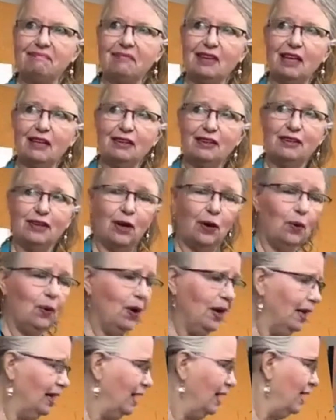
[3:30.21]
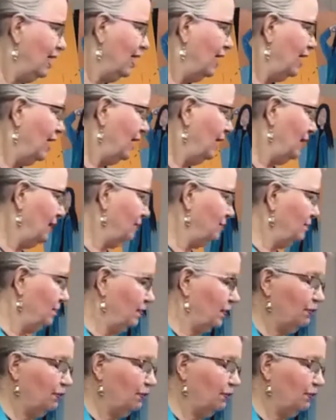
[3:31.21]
So the